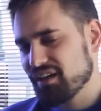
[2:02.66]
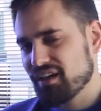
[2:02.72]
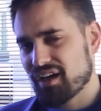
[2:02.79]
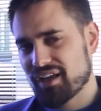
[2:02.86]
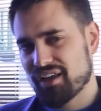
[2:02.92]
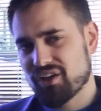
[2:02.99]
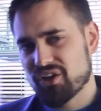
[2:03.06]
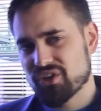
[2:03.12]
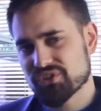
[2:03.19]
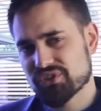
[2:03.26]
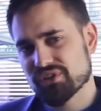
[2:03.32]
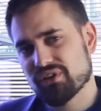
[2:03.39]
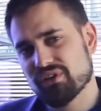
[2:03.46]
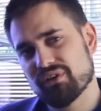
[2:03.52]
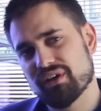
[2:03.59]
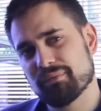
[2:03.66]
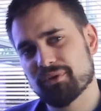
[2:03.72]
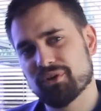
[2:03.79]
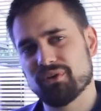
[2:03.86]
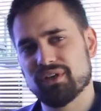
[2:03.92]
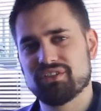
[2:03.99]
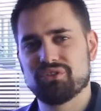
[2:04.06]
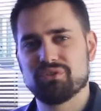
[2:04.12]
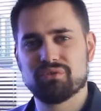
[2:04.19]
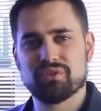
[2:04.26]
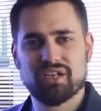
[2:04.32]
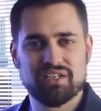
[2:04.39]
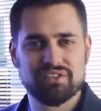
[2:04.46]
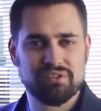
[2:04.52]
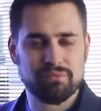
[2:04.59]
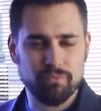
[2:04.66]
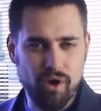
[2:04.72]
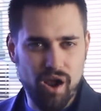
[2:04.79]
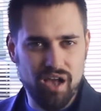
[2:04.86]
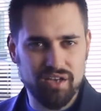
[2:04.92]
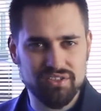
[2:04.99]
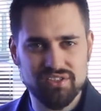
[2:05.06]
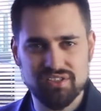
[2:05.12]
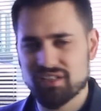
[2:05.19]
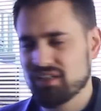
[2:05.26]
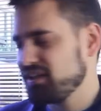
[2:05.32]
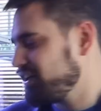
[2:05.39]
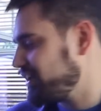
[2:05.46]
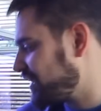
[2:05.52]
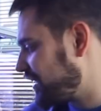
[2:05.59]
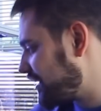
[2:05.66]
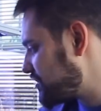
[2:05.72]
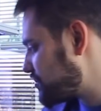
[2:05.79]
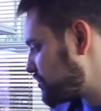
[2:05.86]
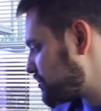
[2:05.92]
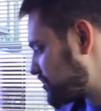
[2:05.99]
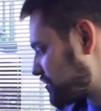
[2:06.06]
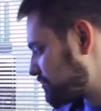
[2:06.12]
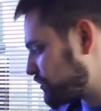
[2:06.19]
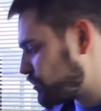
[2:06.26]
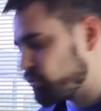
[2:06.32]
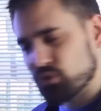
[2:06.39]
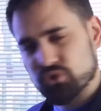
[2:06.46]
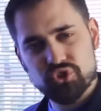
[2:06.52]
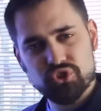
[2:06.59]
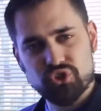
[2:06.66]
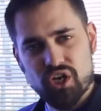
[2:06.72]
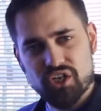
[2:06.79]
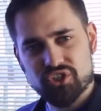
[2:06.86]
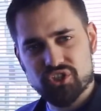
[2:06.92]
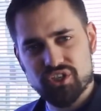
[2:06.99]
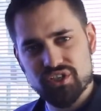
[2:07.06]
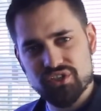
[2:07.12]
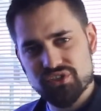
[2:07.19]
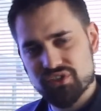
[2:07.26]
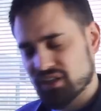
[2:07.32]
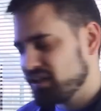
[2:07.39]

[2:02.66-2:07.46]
I also am going to cut some rocks into some cool structures